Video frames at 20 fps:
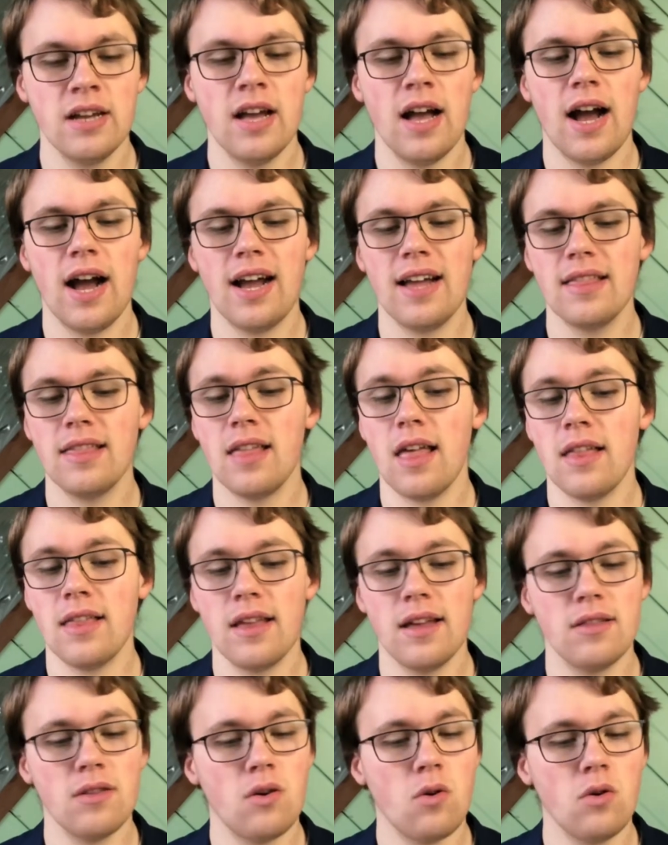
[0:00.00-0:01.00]
And
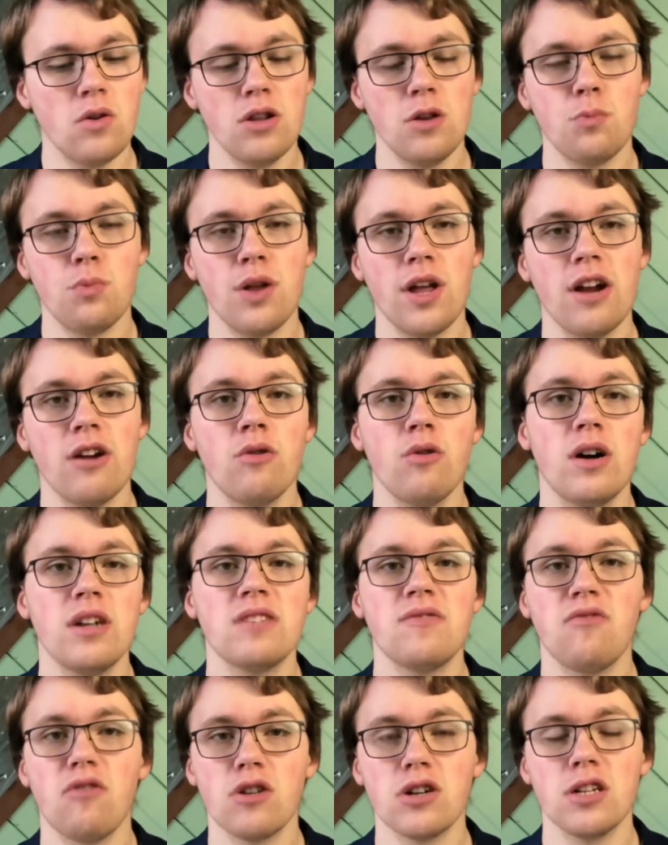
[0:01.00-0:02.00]
then the only player who has
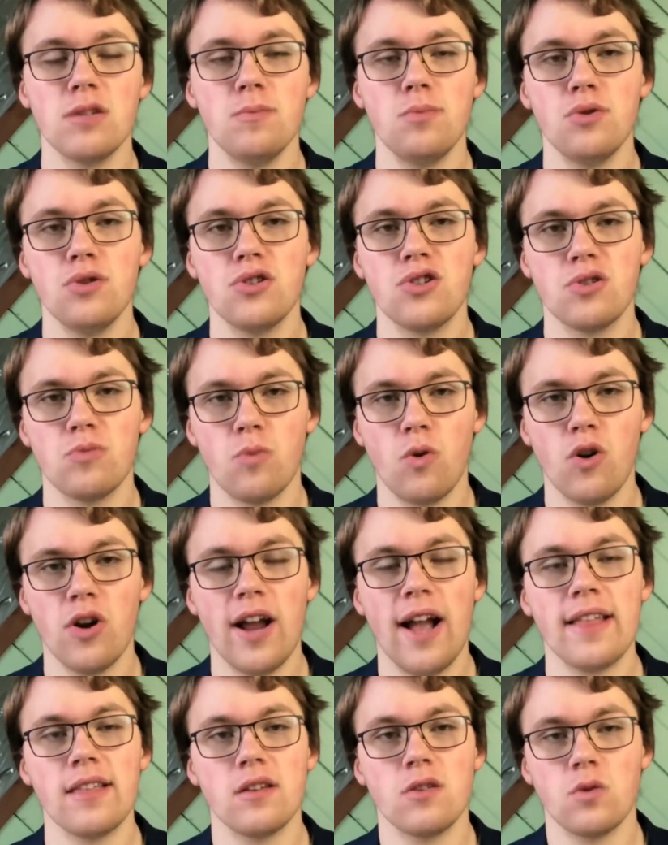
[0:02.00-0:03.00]
14 points or more
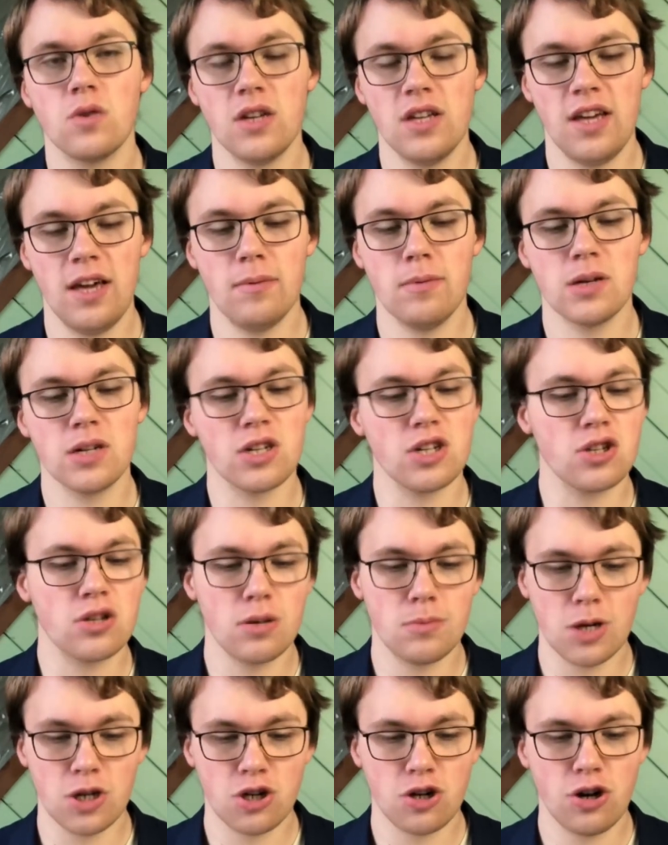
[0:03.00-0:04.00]
at the 20-game mark is
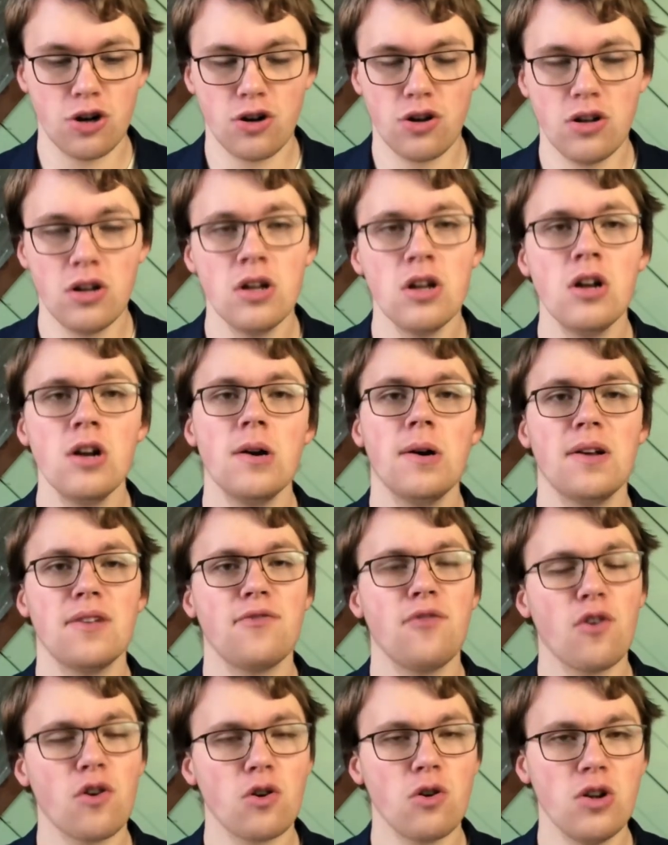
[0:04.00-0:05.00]
Tomas Hertl, who has
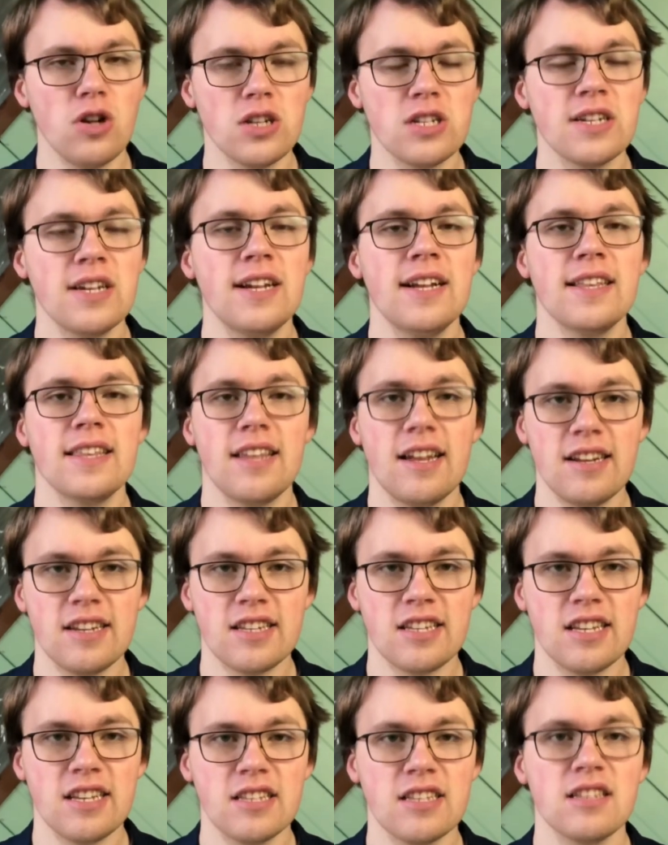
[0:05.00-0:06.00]
4 goals, 10
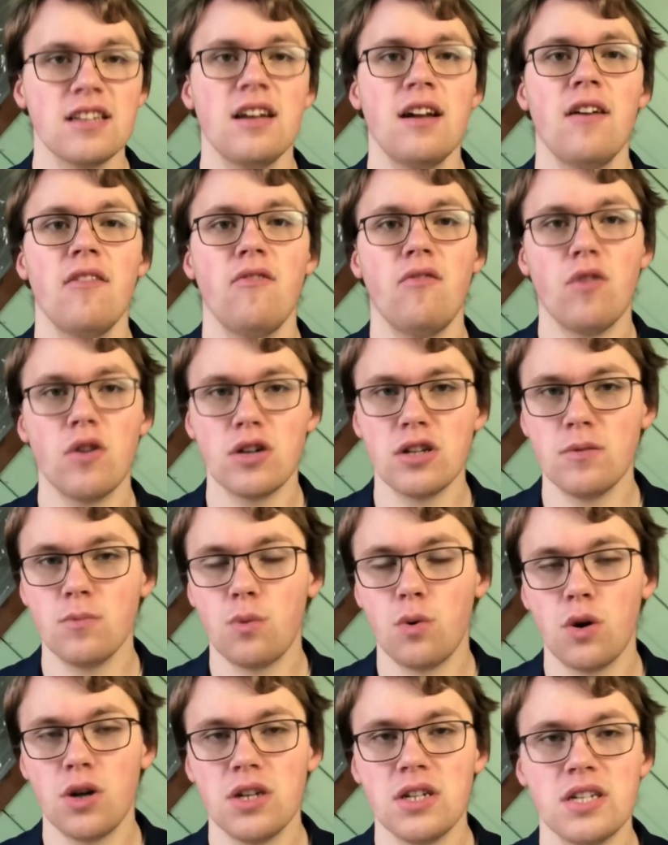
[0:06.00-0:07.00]
assists, 14
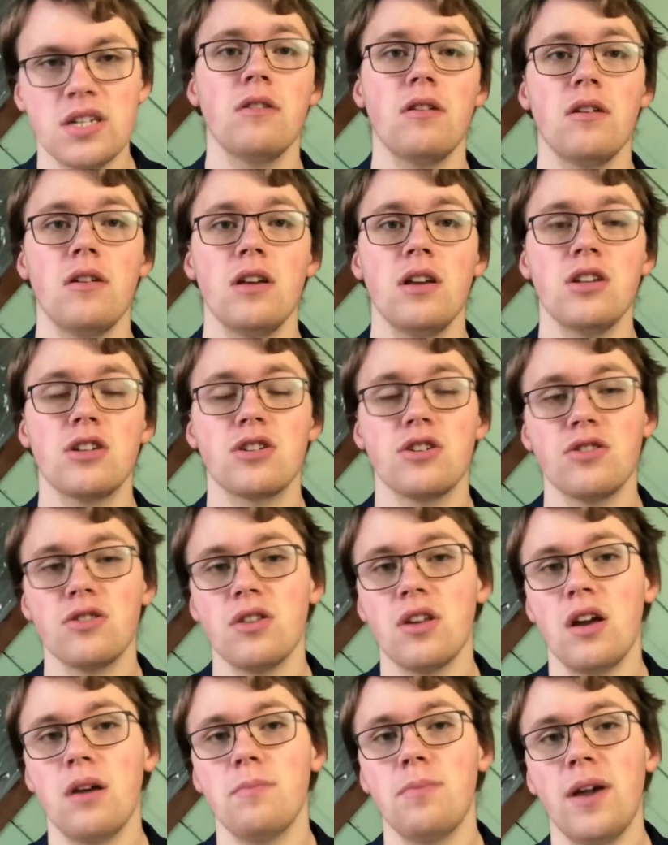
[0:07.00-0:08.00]
points. He's
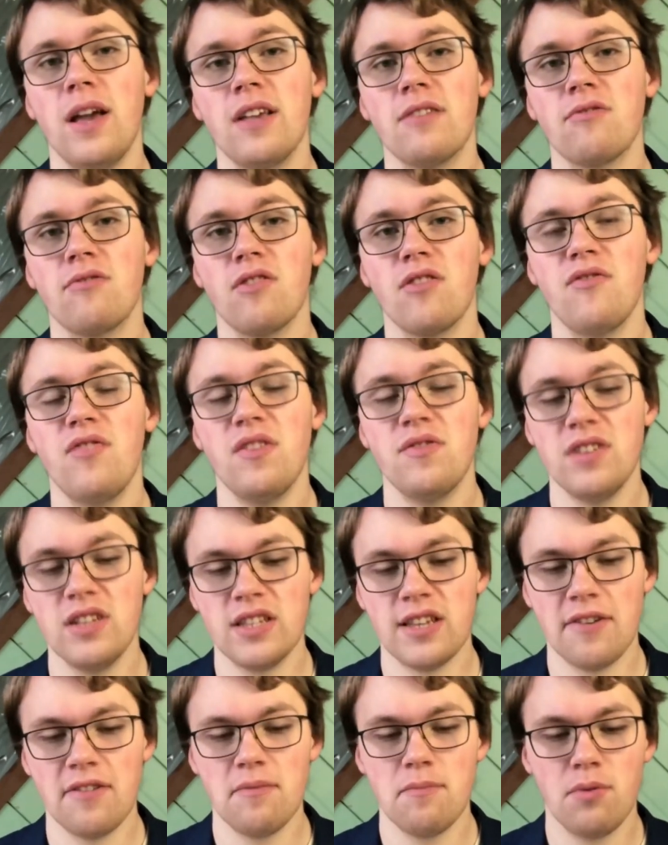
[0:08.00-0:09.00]
currently on pace for
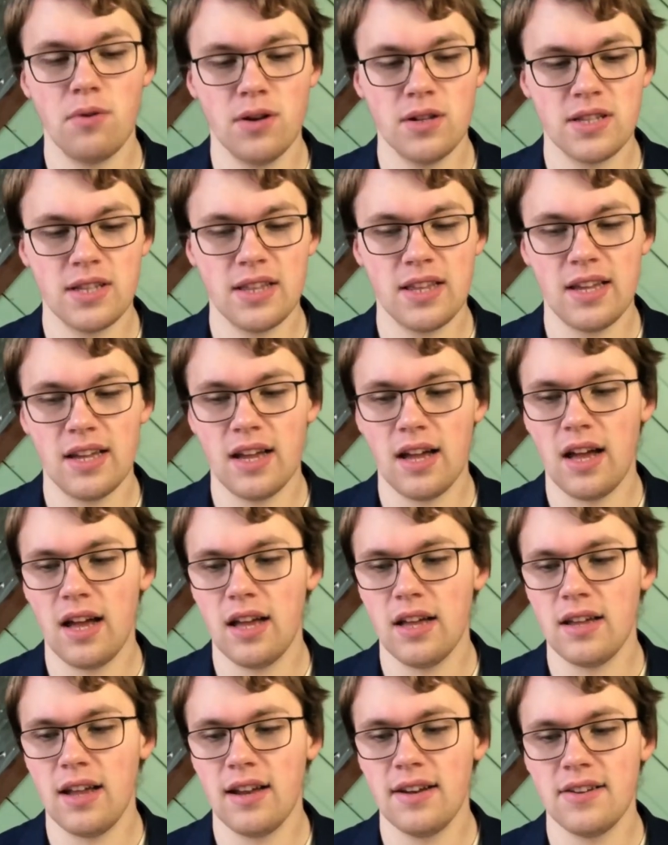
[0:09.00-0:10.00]
57 points at the
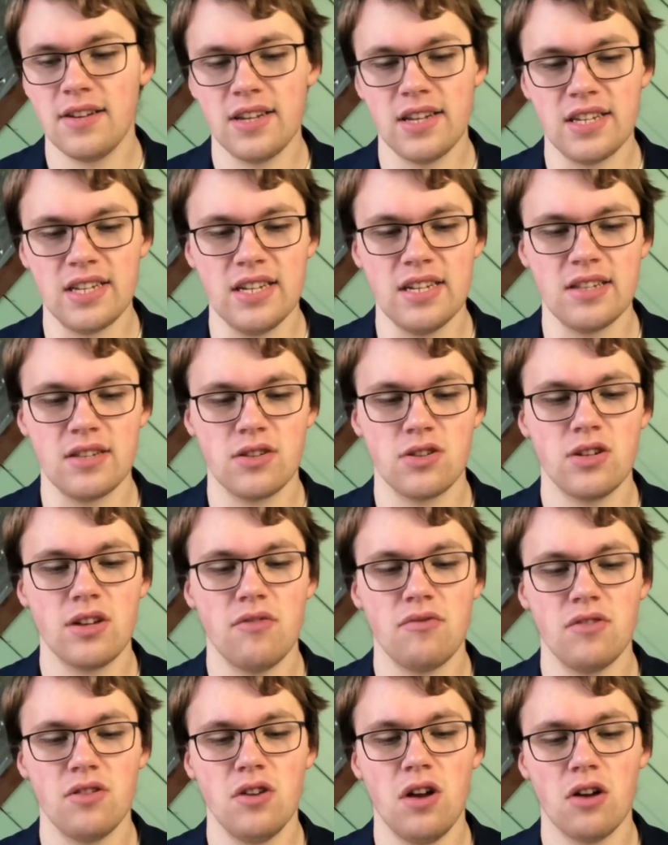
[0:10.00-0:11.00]
end of the season. So
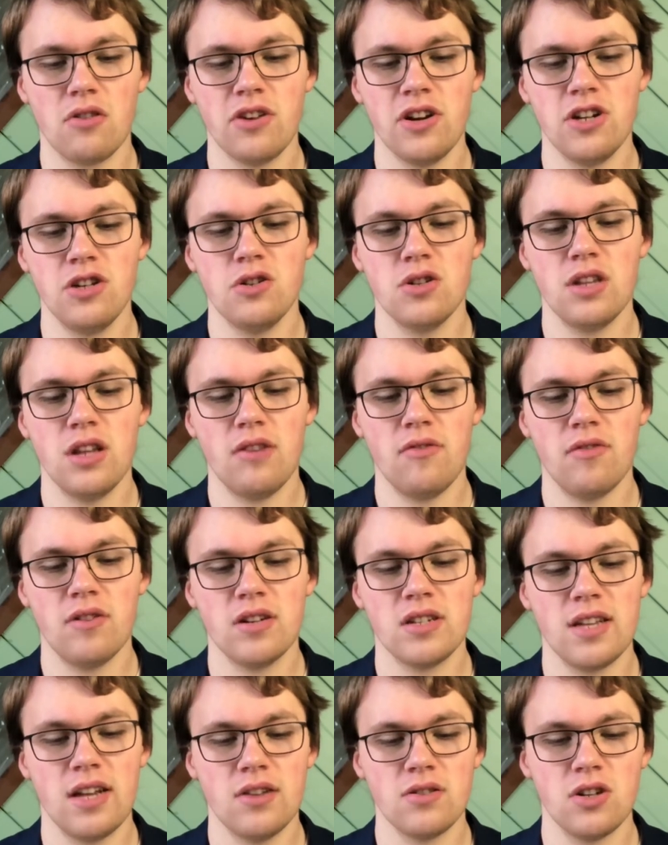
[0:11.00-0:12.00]
definitely not great news there for
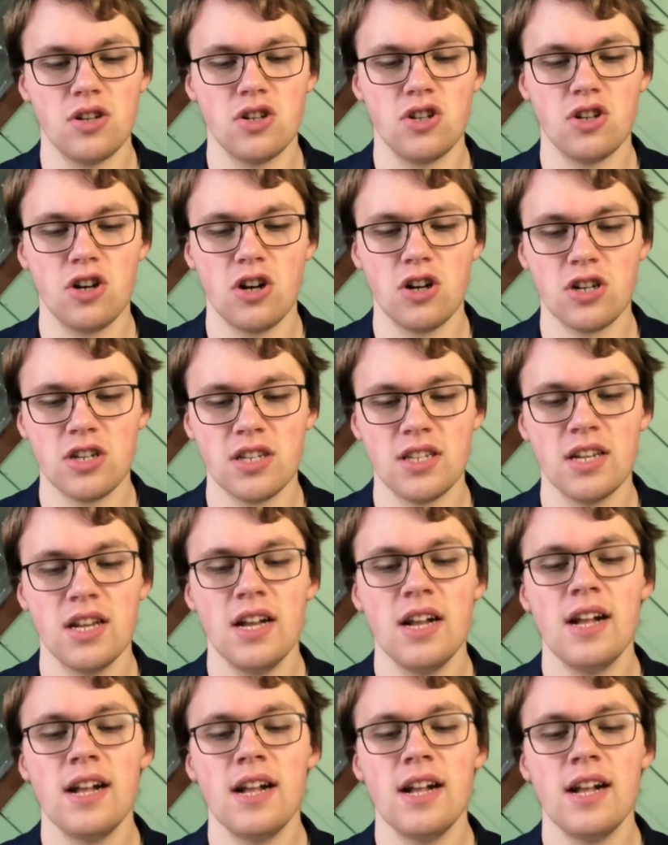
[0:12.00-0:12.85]
San Jose Sharks.